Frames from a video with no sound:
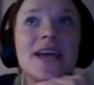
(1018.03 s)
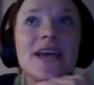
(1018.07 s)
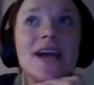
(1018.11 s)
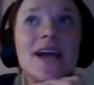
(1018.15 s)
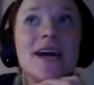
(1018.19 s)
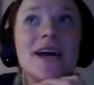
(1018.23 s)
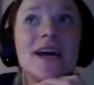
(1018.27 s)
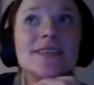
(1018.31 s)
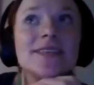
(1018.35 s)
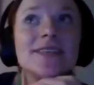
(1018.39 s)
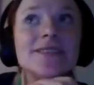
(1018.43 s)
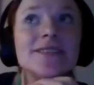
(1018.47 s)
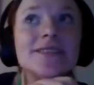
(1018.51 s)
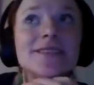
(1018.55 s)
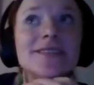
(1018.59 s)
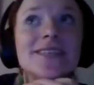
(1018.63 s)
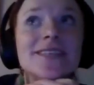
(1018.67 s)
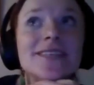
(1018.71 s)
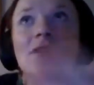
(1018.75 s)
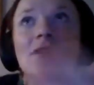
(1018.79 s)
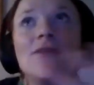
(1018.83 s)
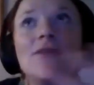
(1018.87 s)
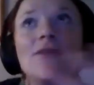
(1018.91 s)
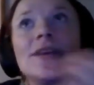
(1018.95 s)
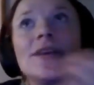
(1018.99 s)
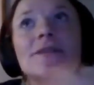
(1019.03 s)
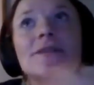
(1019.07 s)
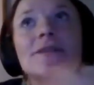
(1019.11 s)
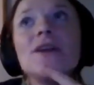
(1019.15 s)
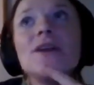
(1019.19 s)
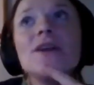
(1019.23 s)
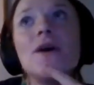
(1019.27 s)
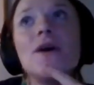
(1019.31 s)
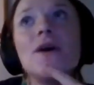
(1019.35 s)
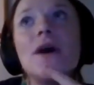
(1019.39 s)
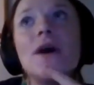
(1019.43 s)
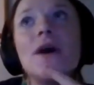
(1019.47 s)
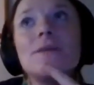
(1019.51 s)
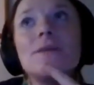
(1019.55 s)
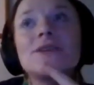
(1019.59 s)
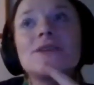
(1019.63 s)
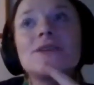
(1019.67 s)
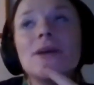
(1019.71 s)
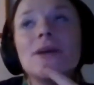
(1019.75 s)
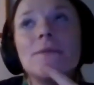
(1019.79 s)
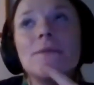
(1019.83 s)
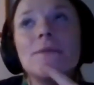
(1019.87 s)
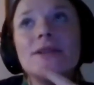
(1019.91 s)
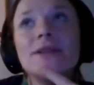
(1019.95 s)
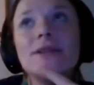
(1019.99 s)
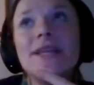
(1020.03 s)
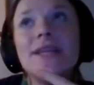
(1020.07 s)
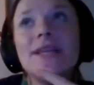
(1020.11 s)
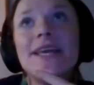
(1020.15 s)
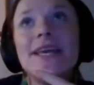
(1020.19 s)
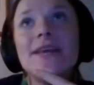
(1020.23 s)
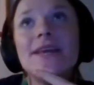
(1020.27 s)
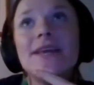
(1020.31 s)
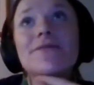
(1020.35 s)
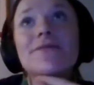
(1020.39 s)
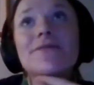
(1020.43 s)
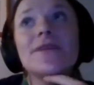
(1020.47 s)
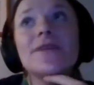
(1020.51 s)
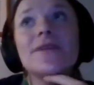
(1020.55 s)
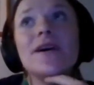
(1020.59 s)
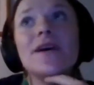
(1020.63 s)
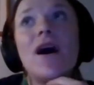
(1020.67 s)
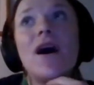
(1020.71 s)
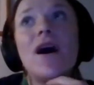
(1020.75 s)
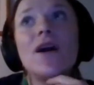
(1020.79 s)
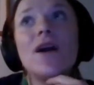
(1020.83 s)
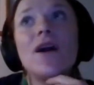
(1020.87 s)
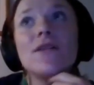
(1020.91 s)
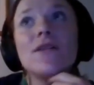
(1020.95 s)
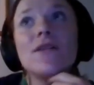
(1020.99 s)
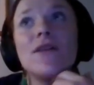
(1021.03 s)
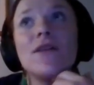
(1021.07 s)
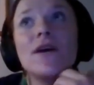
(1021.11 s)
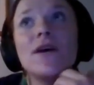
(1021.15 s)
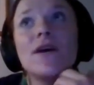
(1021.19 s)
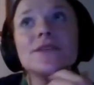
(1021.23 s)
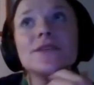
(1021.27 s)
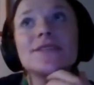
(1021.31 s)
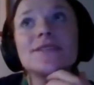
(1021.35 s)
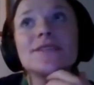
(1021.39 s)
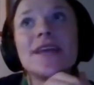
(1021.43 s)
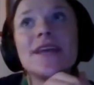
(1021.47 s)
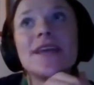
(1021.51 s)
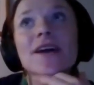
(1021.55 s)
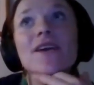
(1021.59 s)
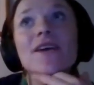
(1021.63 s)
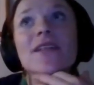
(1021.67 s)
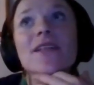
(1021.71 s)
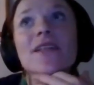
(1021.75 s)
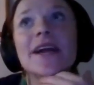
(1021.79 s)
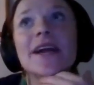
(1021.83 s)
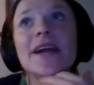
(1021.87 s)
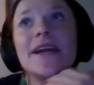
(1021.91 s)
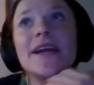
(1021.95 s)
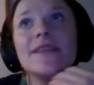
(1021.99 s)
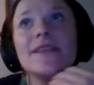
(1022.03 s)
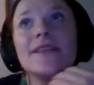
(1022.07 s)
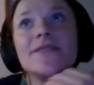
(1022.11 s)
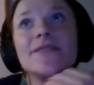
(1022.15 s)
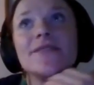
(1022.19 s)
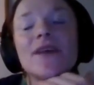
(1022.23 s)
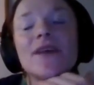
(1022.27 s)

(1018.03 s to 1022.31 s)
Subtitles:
And I don't even know how much I believe on a large scale, like,